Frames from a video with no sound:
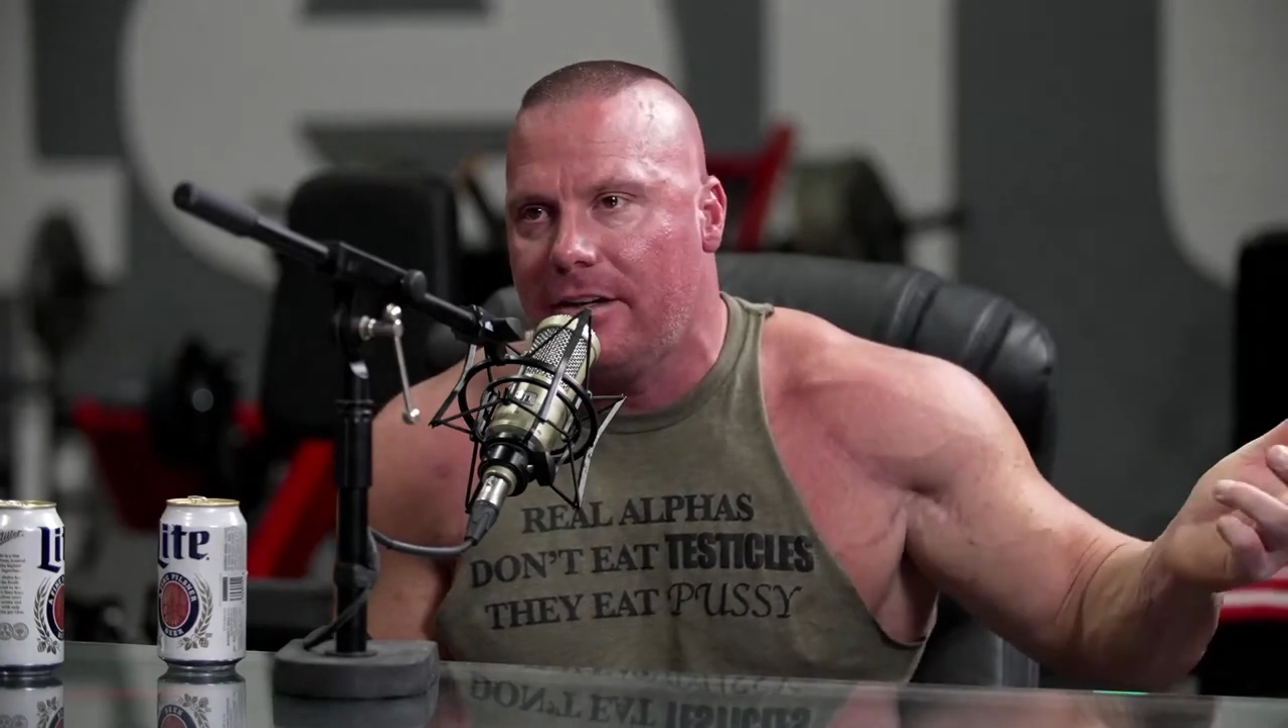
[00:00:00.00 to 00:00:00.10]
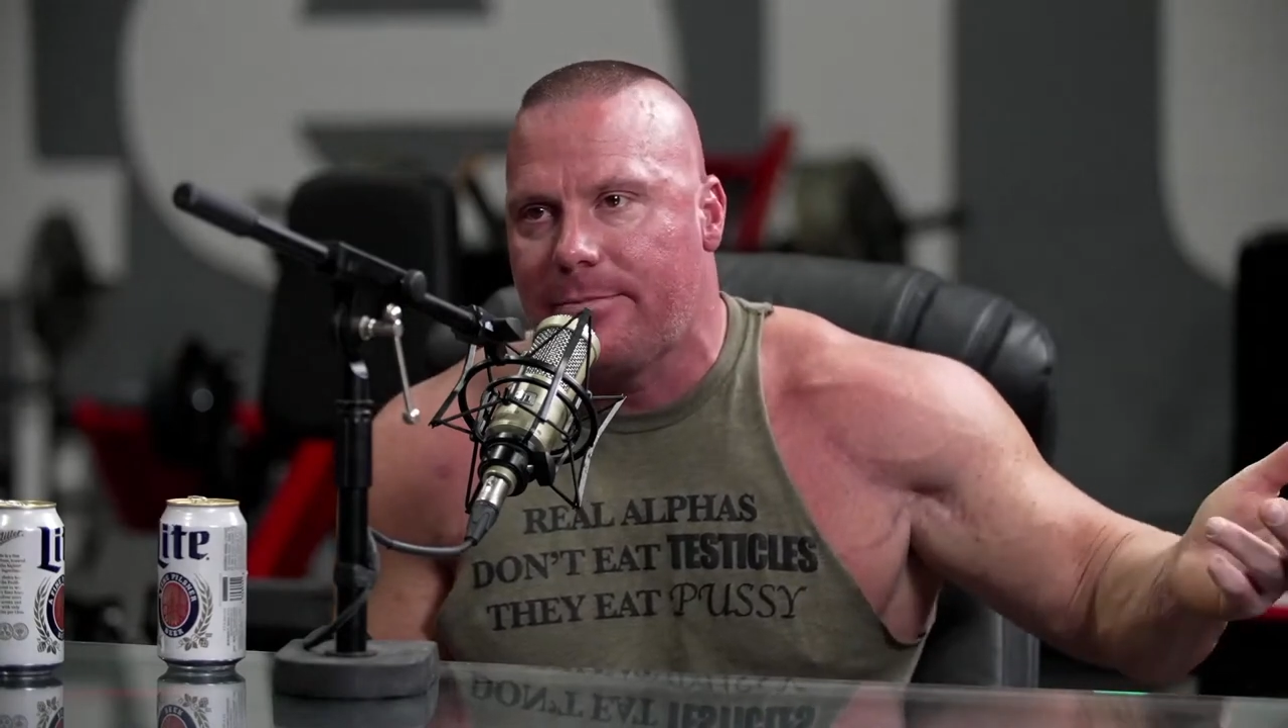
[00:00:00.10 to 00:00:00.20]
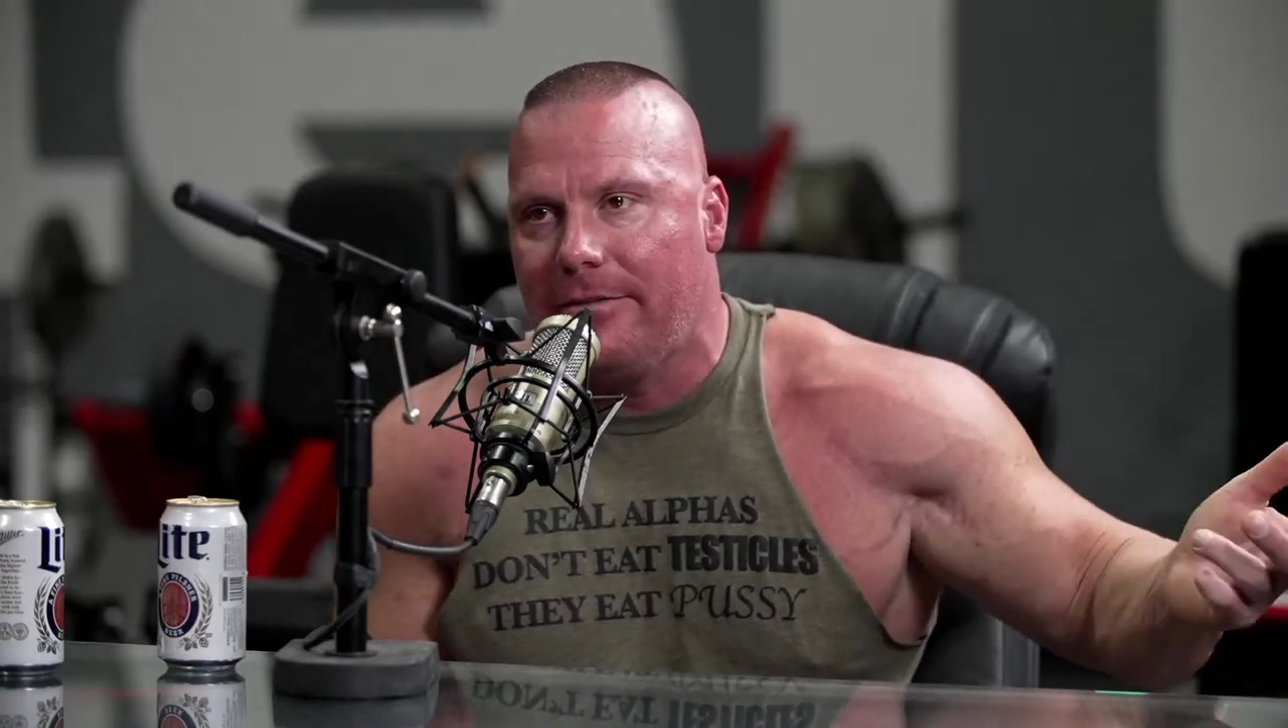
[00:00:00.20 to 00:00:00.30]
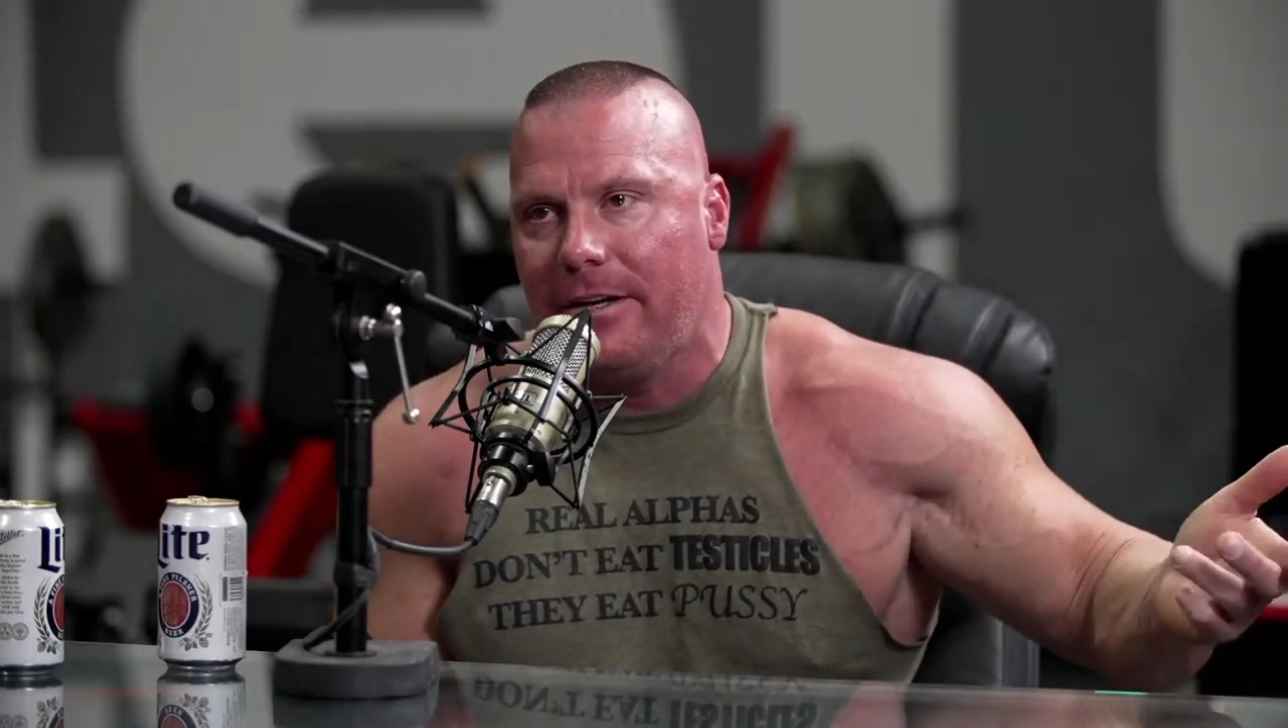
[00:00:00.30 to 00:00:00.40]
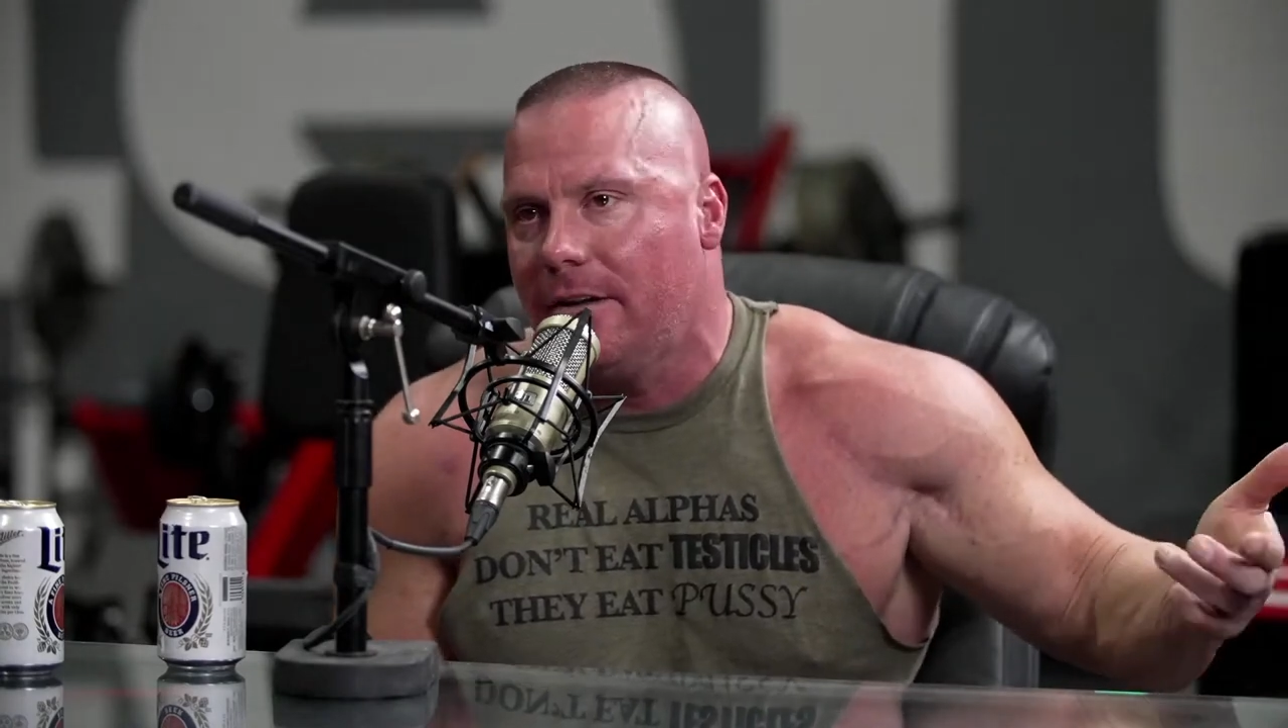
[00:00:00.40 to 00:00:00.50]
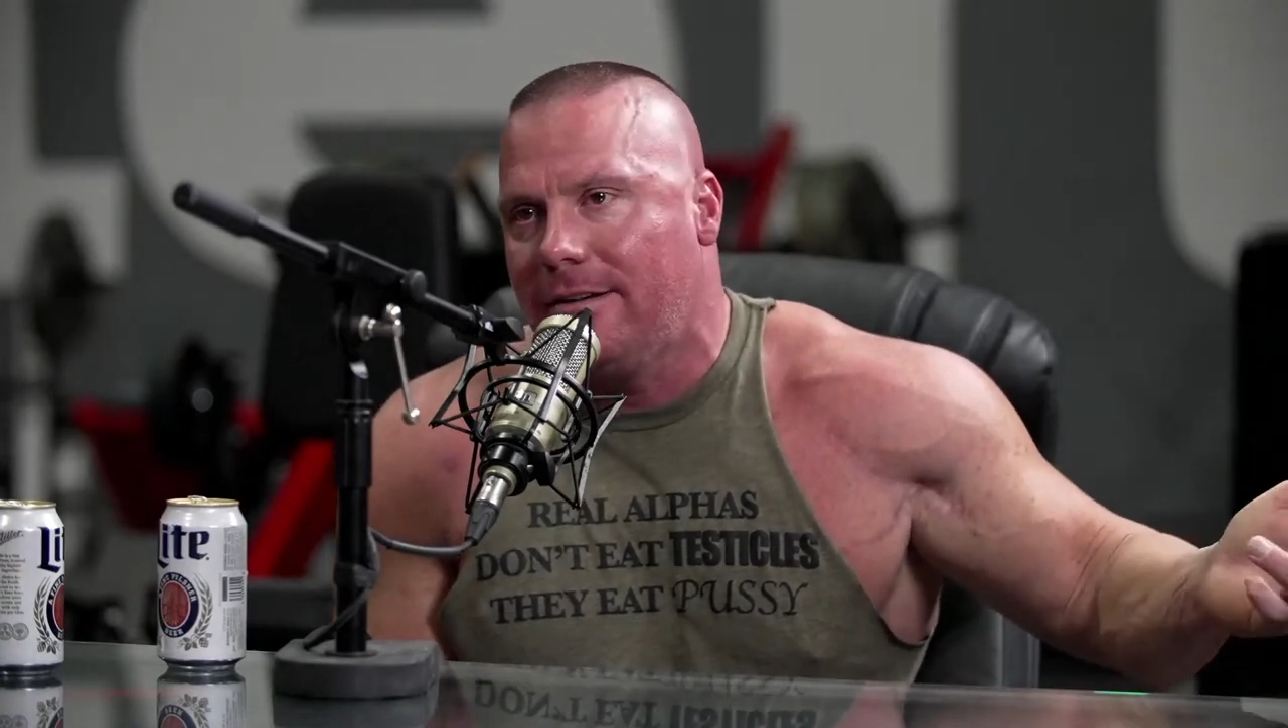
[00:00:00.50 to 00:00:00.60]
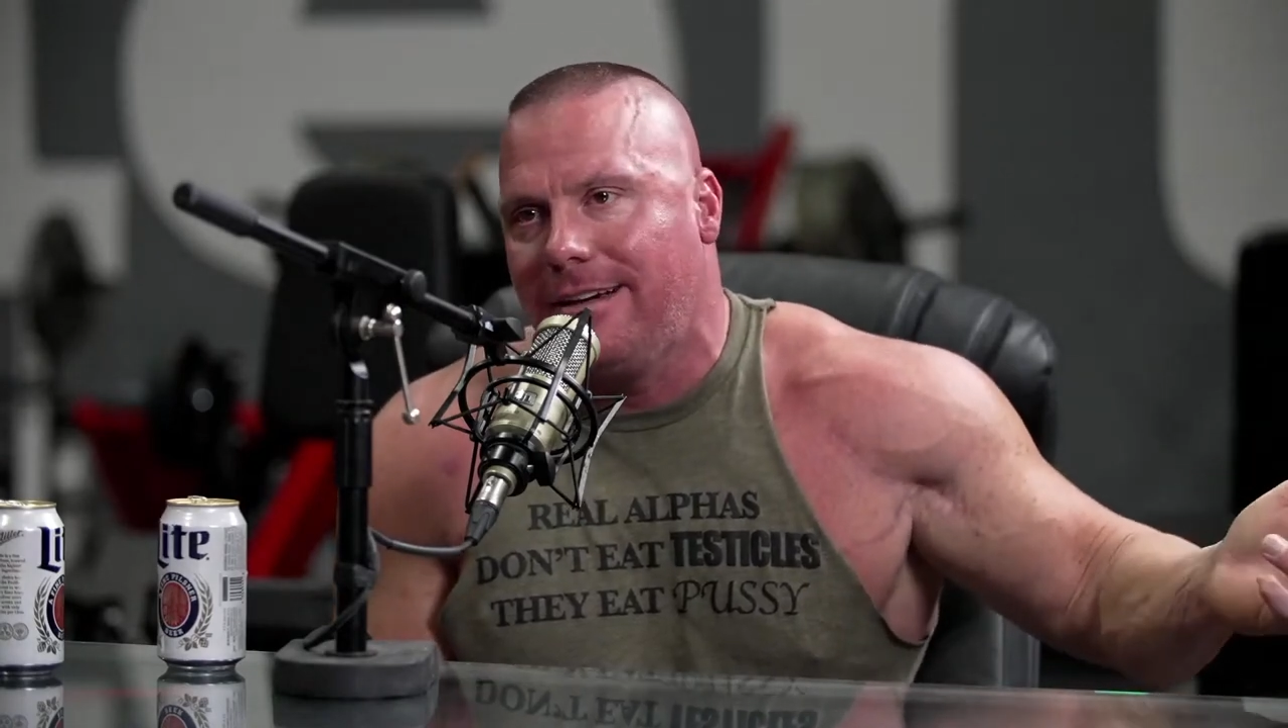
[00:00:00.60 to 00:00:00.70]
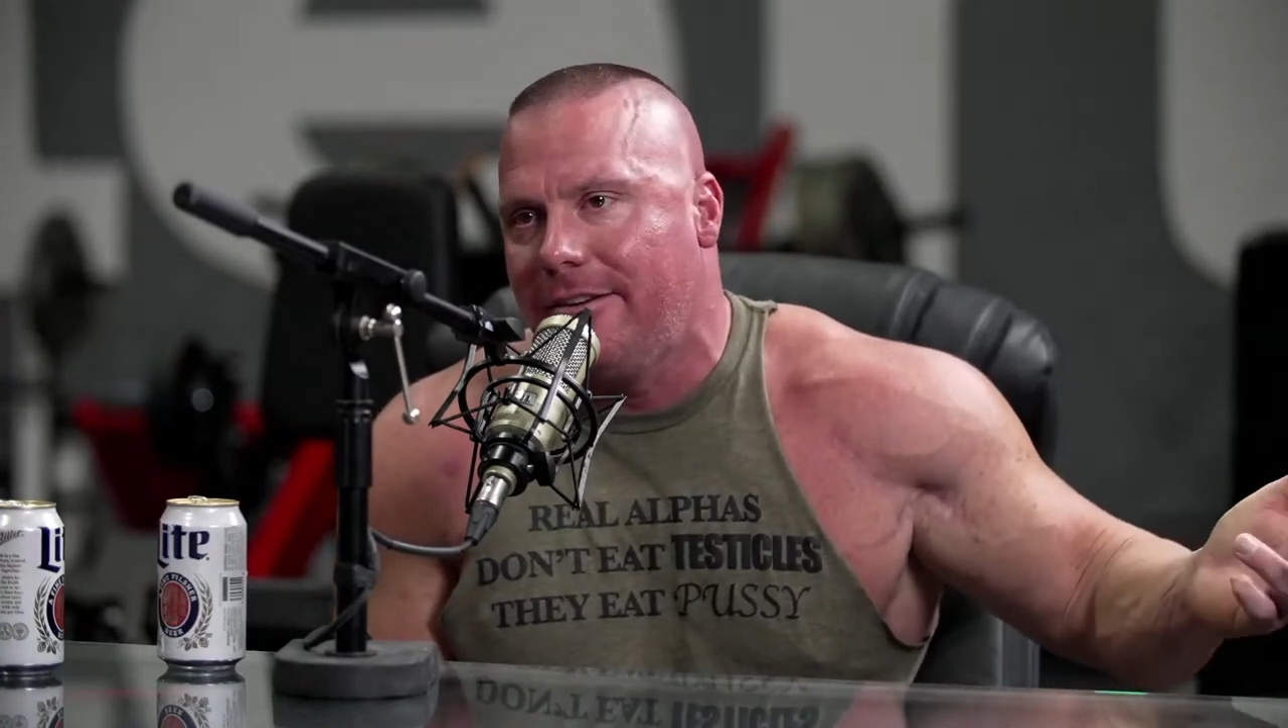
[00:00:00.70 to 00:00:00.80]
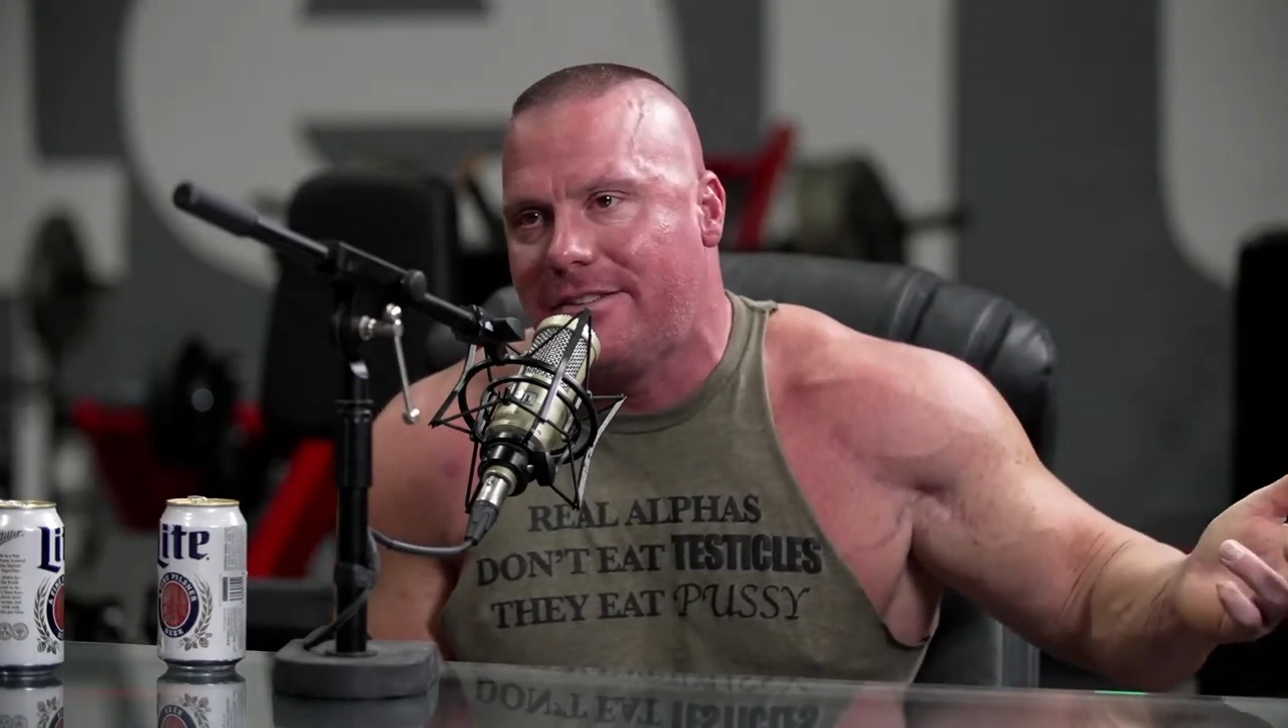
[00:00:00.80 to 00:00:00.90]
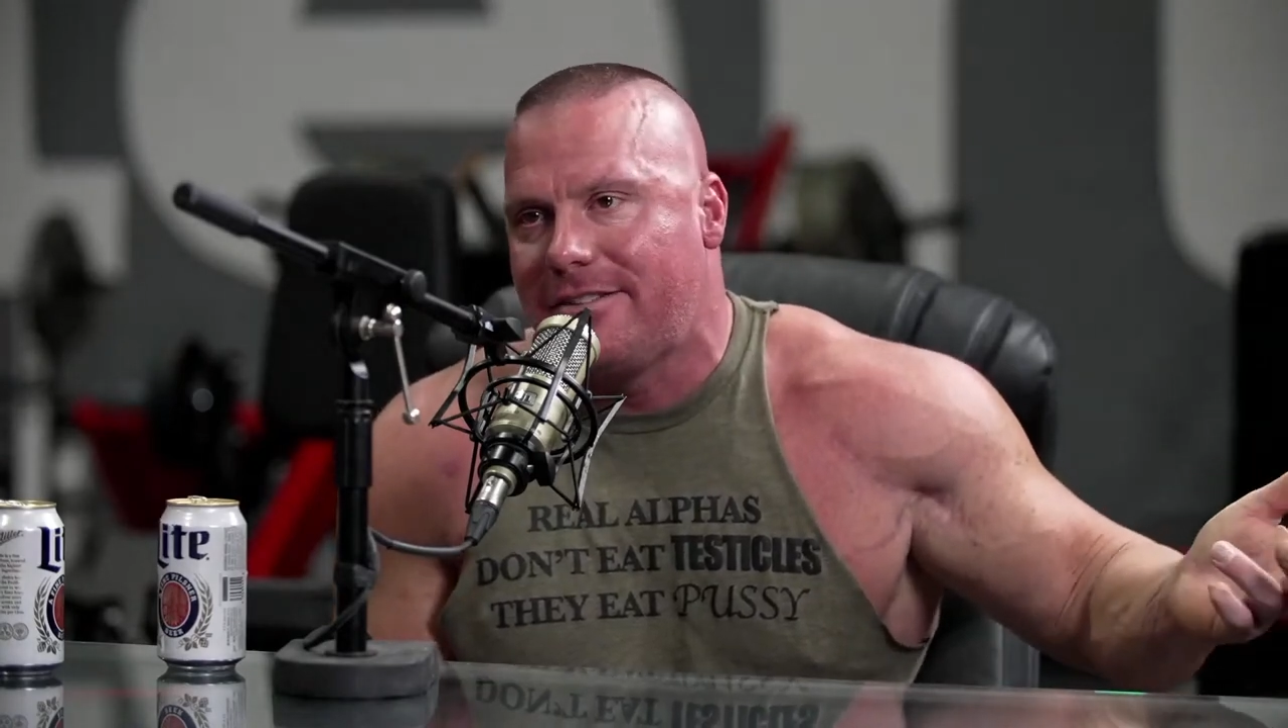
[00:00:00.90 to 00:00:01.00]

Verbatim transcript: It's my video. I'm not even